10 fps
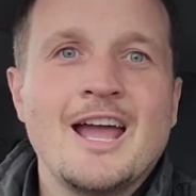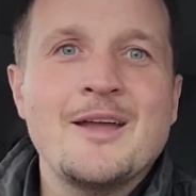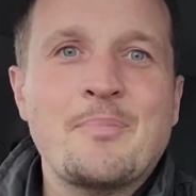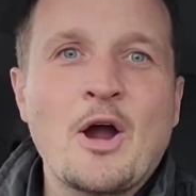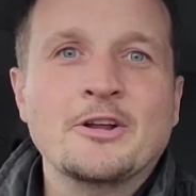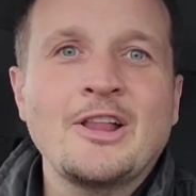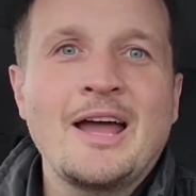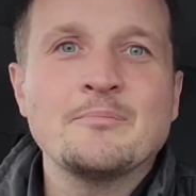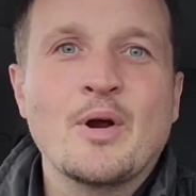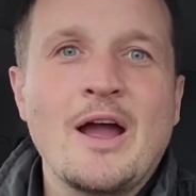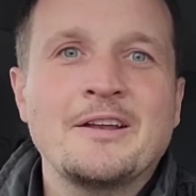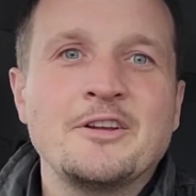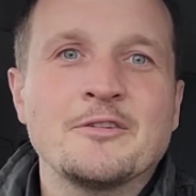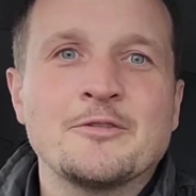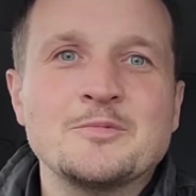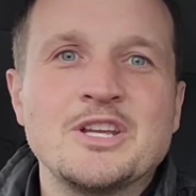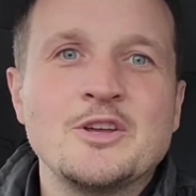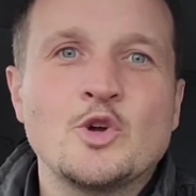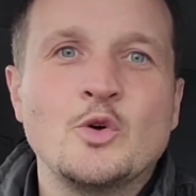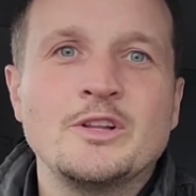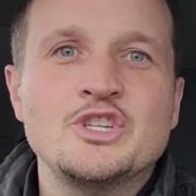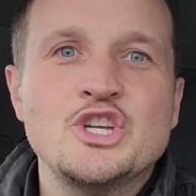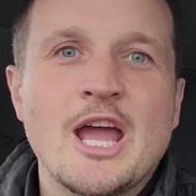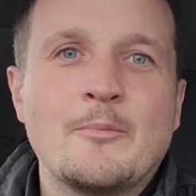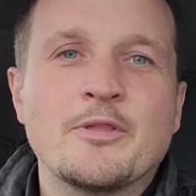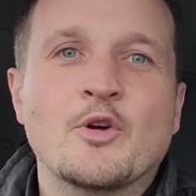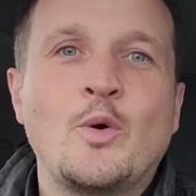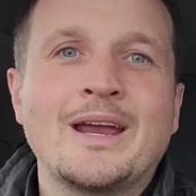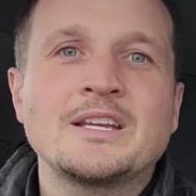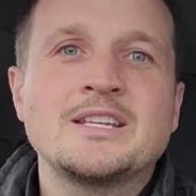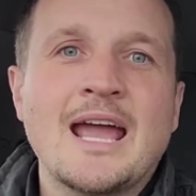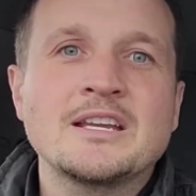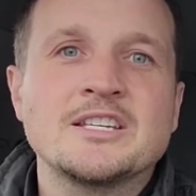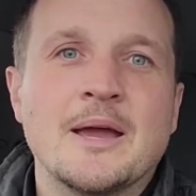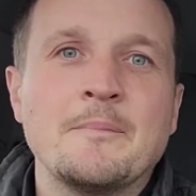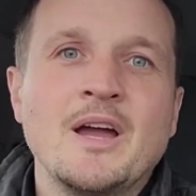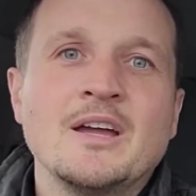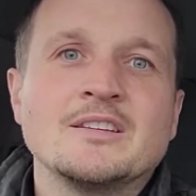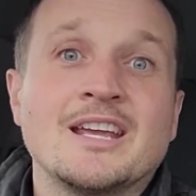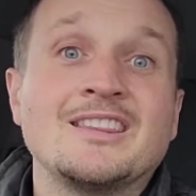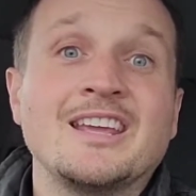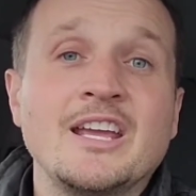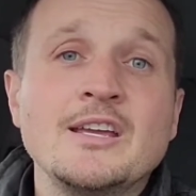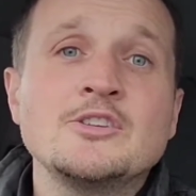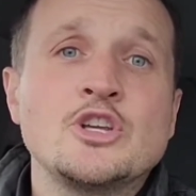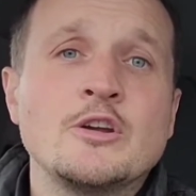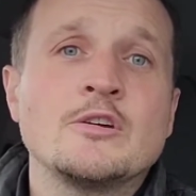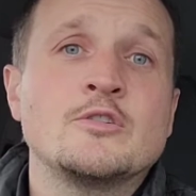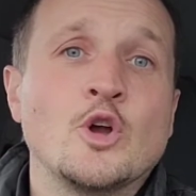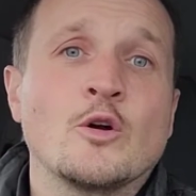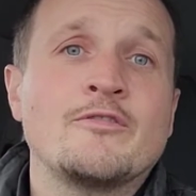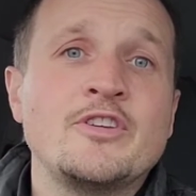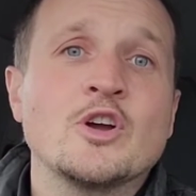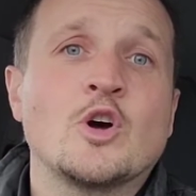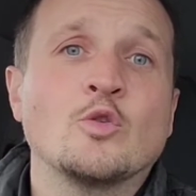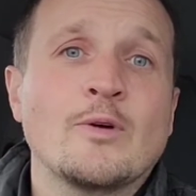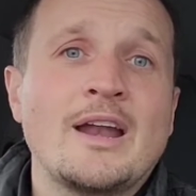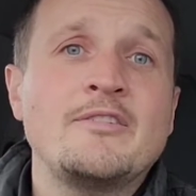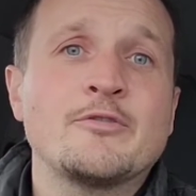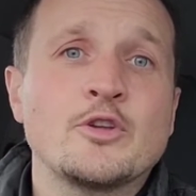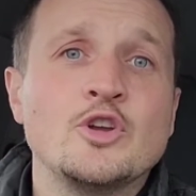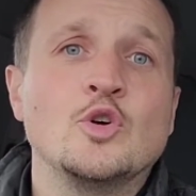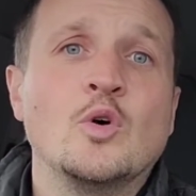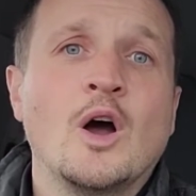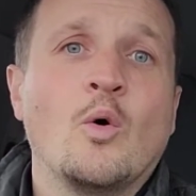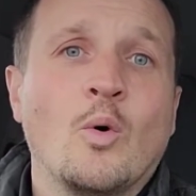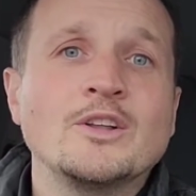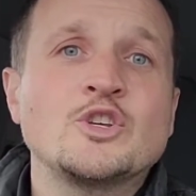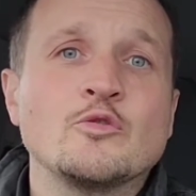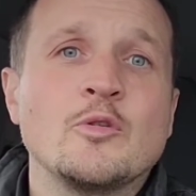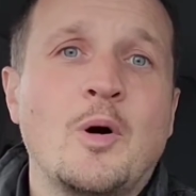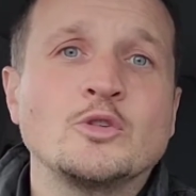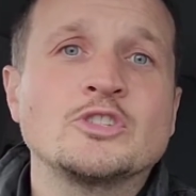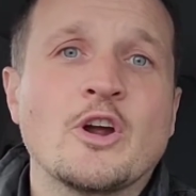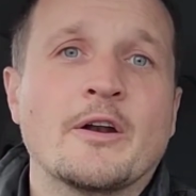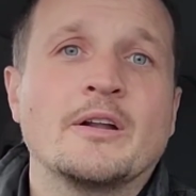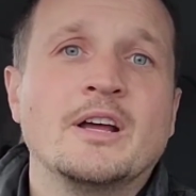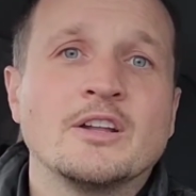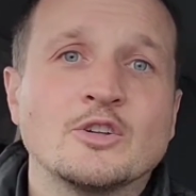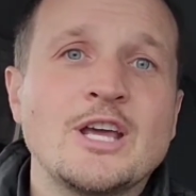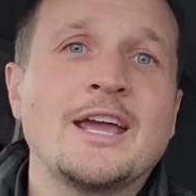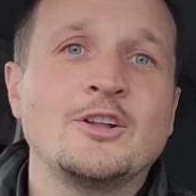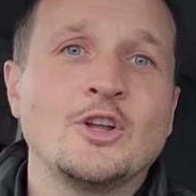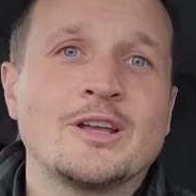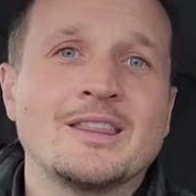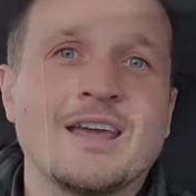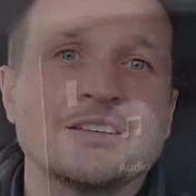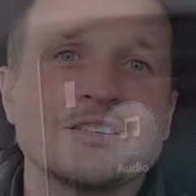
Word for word: Hey, Parkland, Brian here from Dean Cooley GM with a quick tech tip to get the interior of your vehicle ready for you once your remote started. Now take a look at